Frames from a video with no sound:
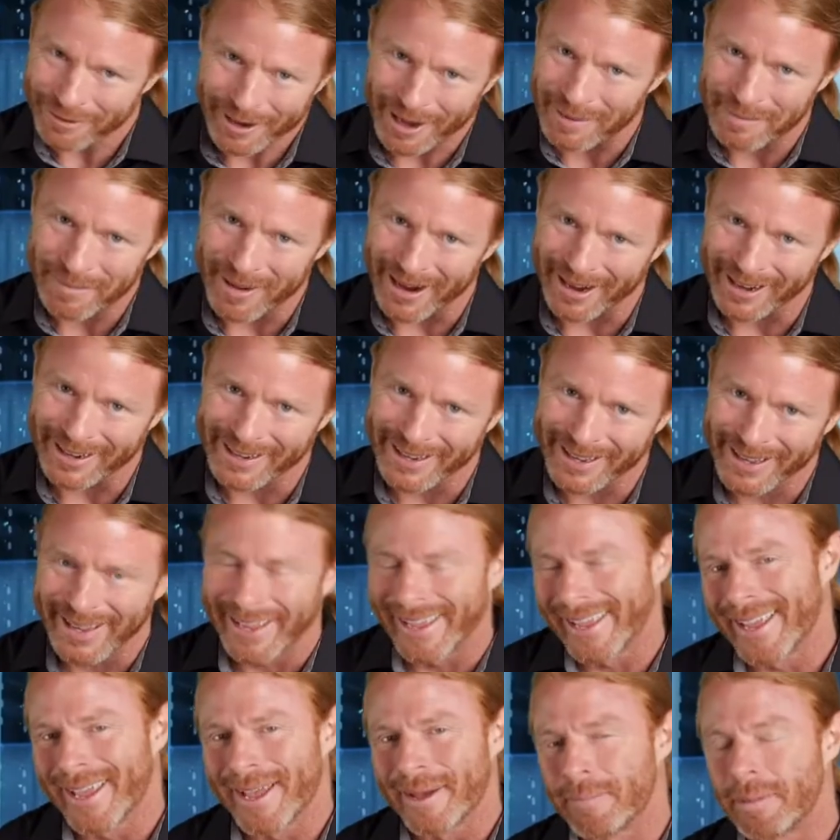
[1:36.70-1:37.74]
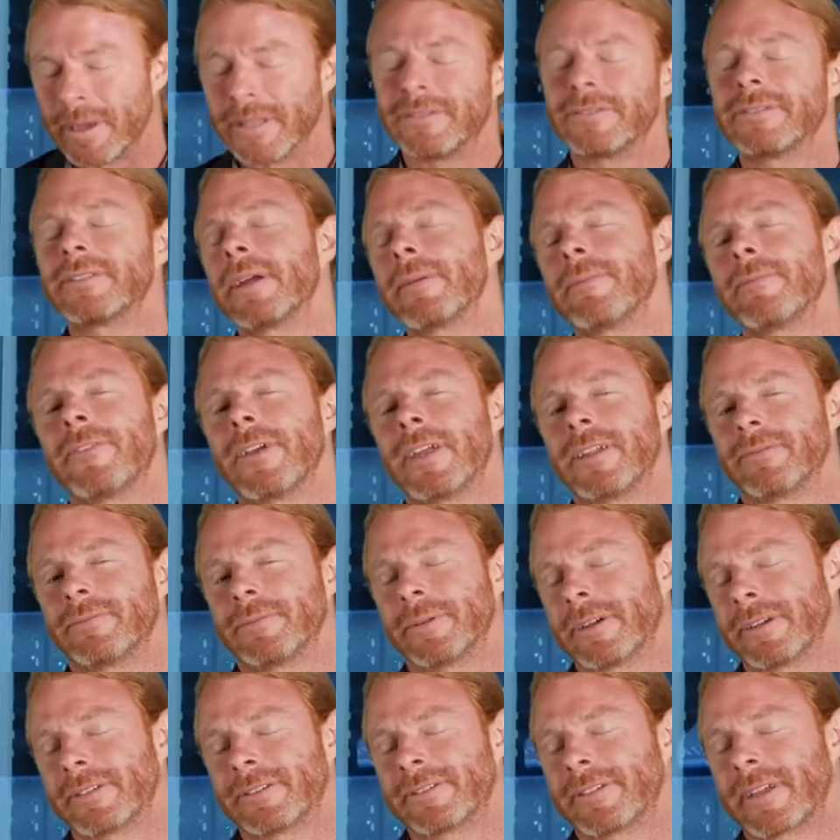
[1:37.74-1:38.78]
right, Mark. But some
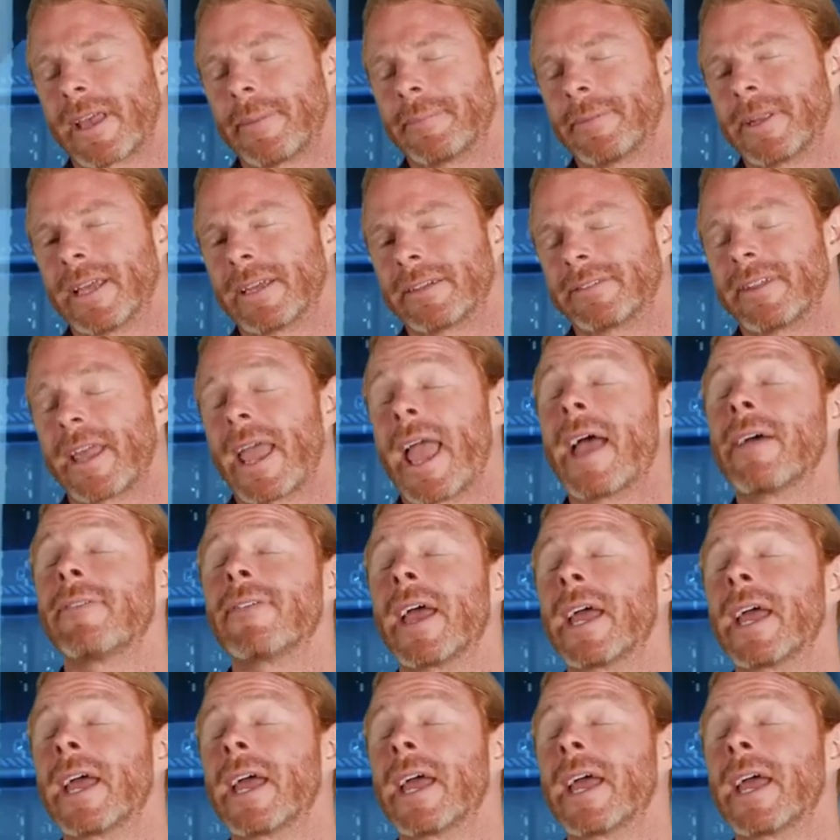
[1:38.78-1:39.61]
Facebook skeptics have